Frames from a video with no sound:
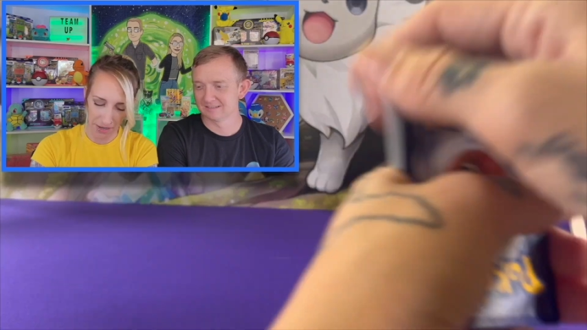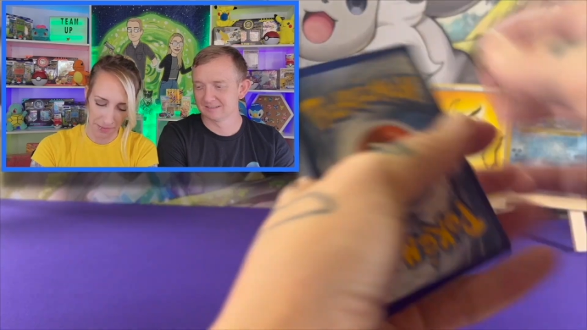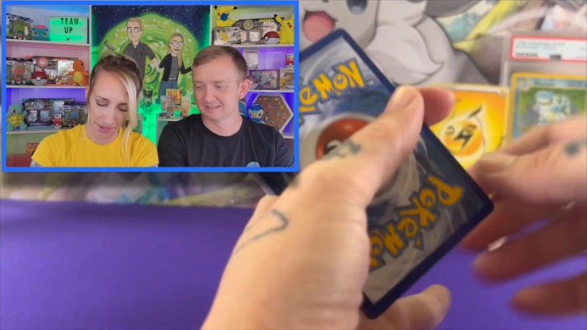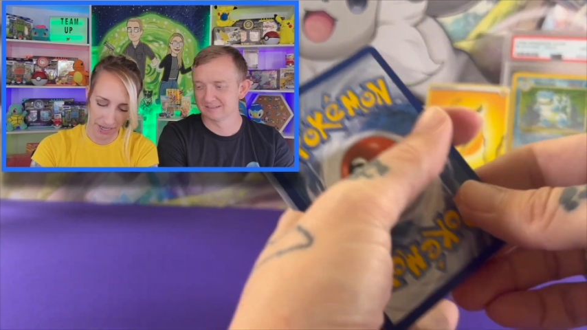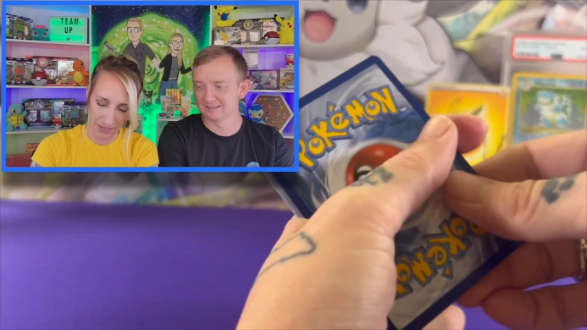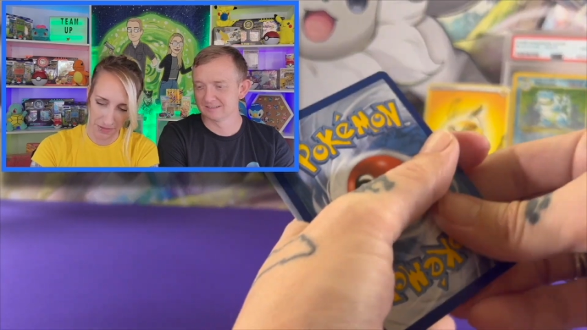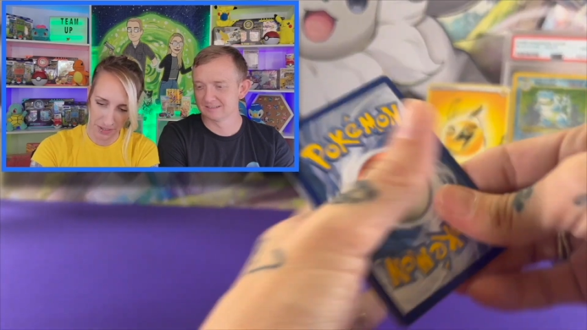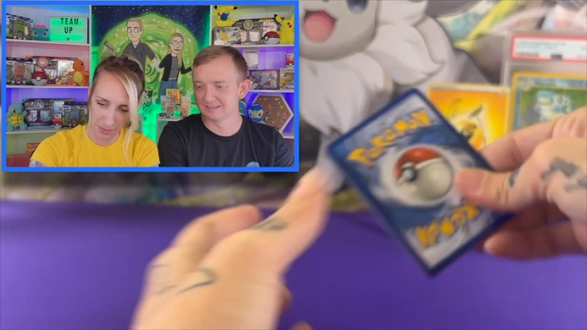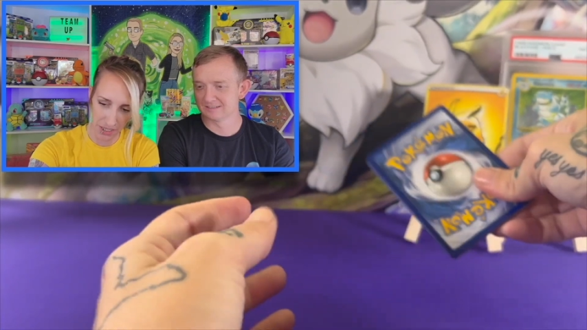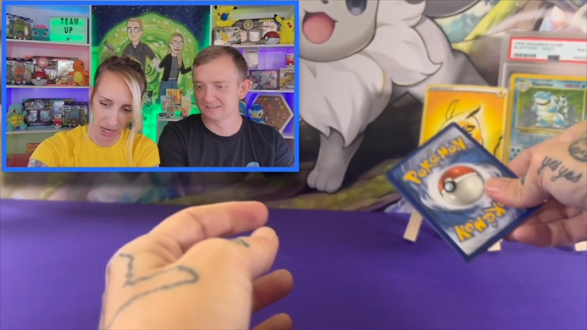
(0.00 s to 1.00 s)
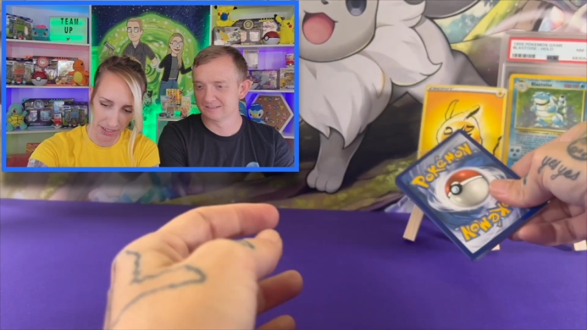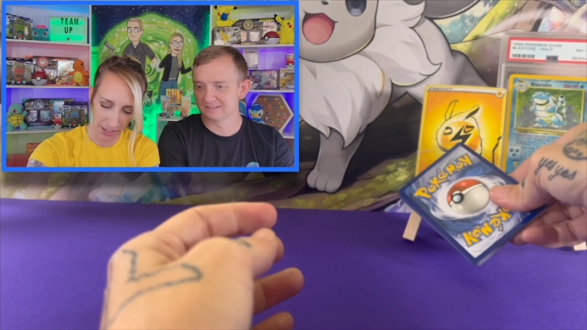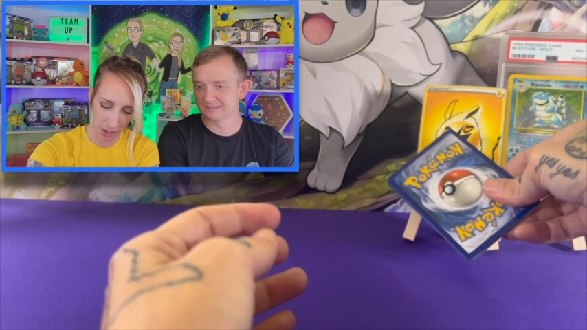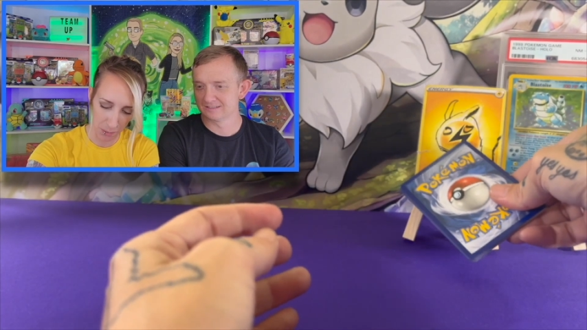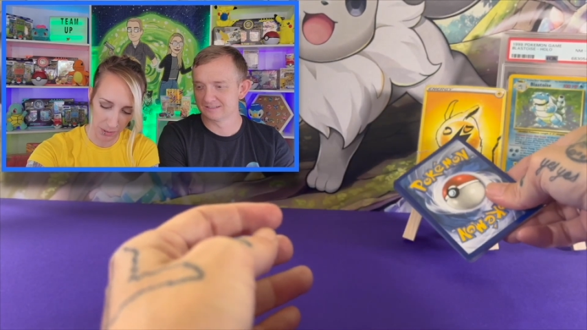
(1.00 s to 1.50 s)
Speaker 1: right, we're gonna ask for some Donnie
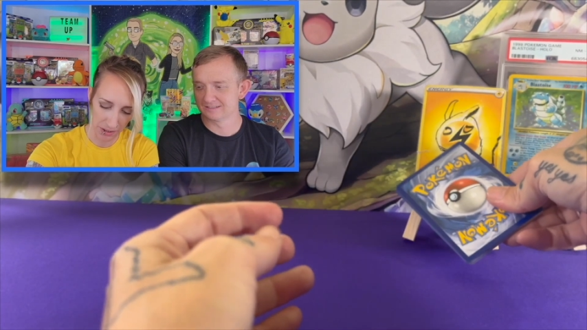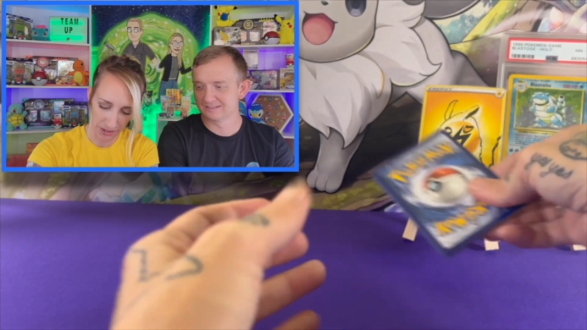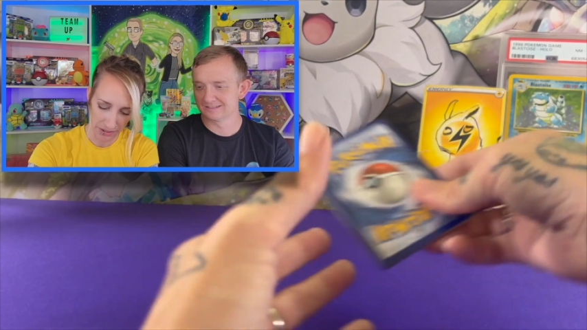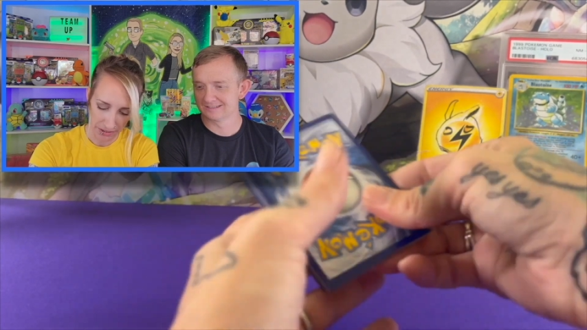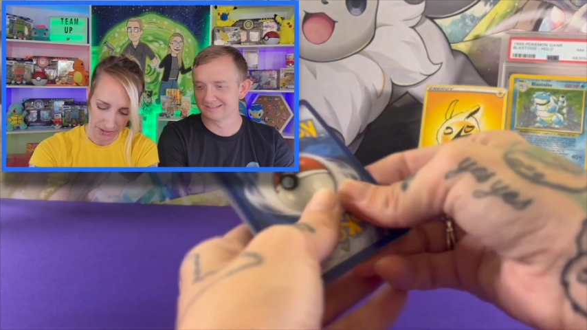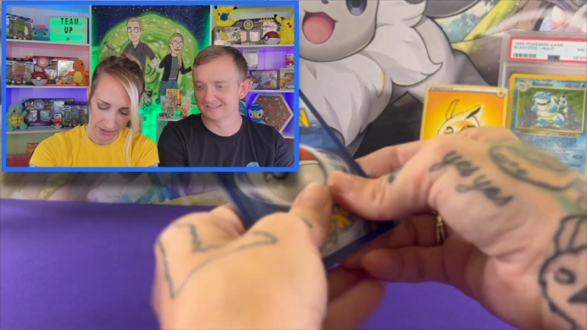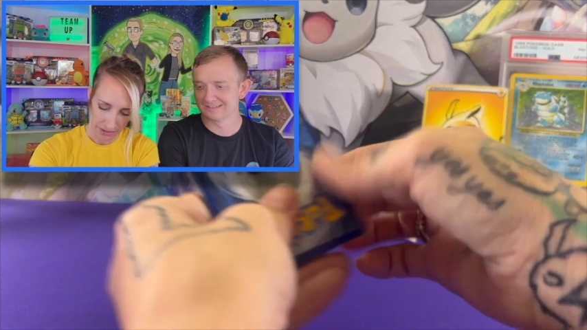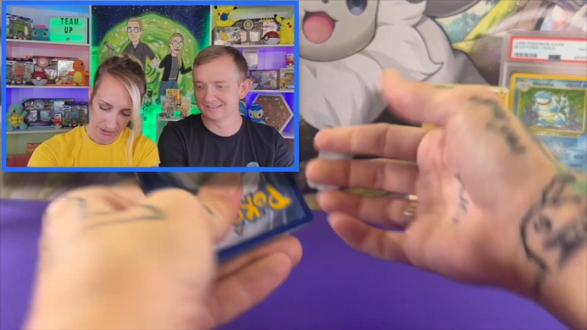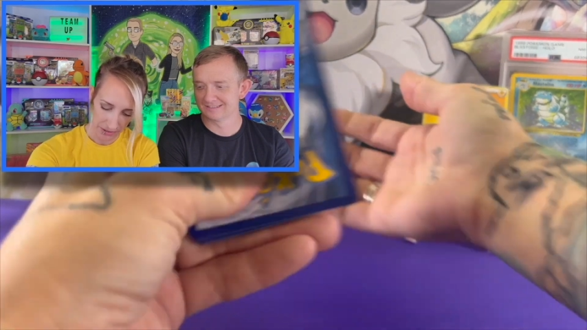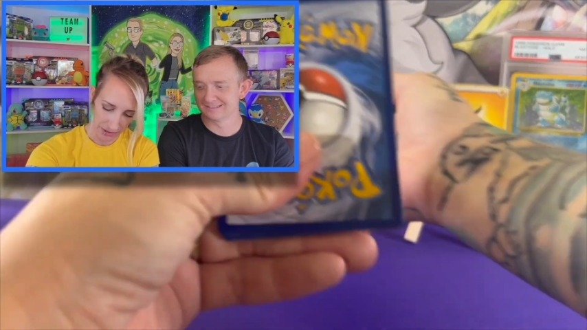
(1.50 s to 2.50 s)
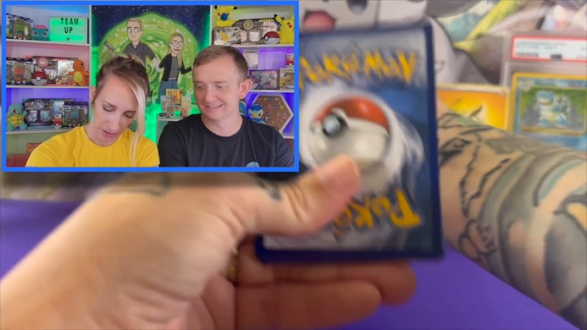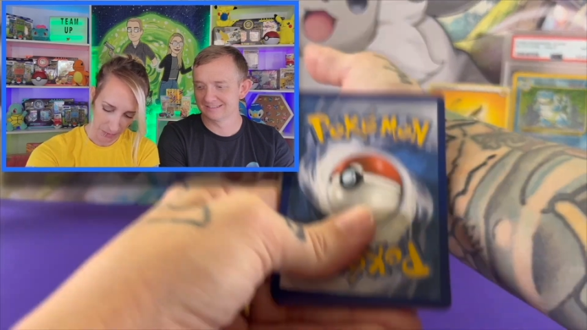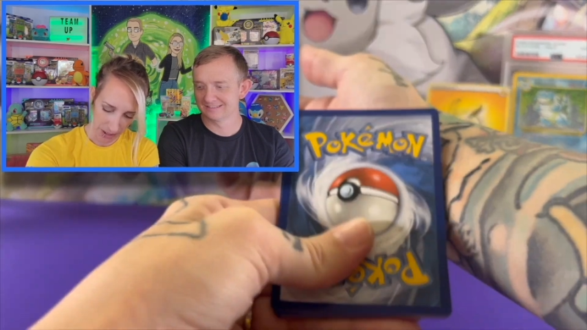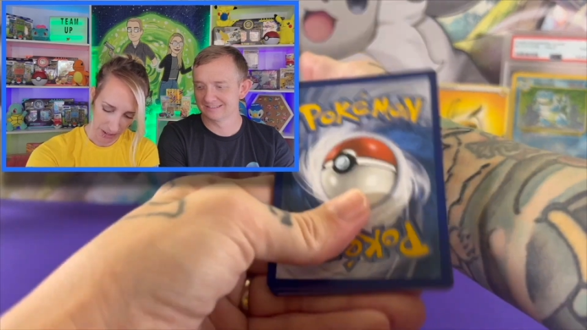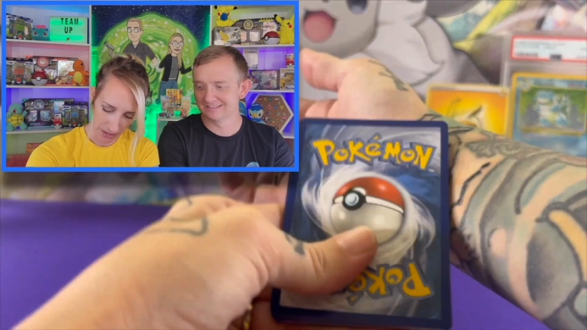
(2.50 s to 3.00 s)
help. And get him
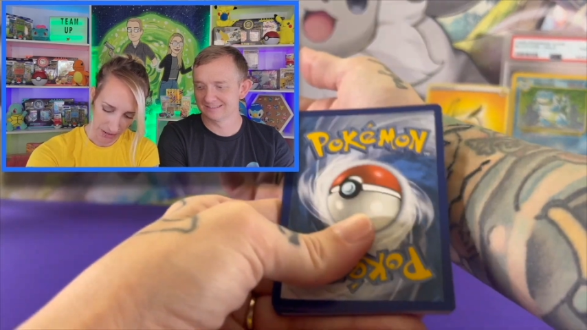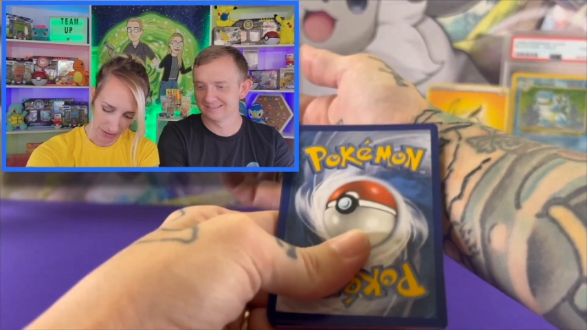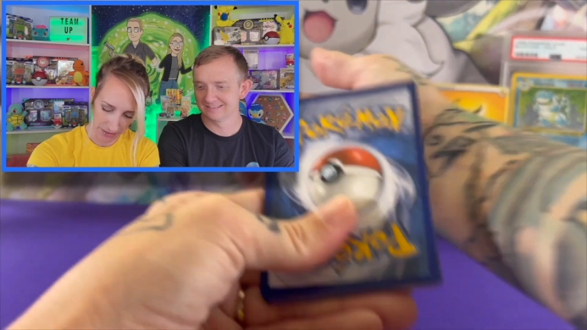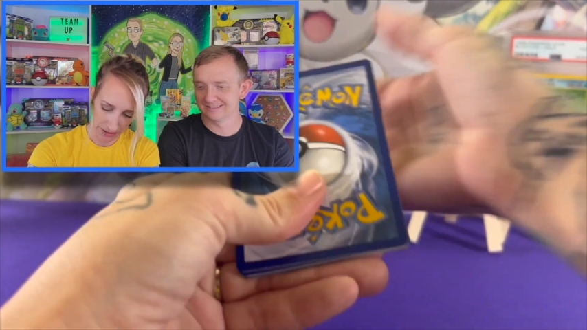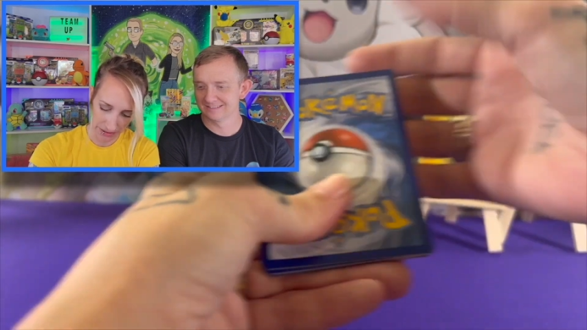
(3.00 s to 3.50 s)
right here too.